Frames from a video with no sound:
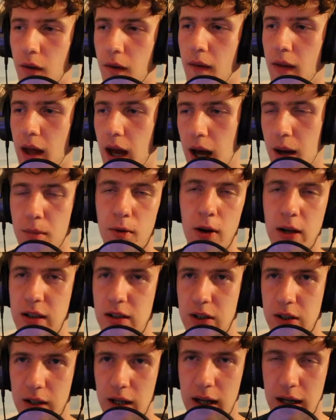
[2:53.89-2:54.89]
Aberration
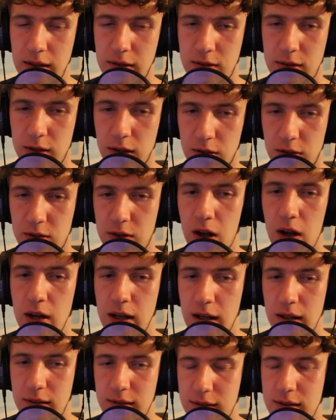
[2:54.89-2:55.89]
is just an
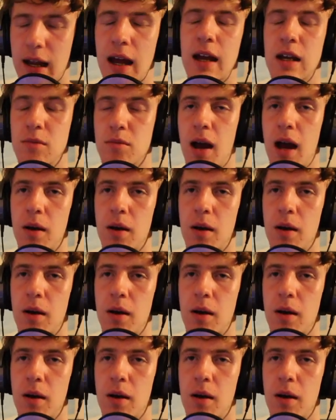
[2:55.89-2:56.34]
insane map.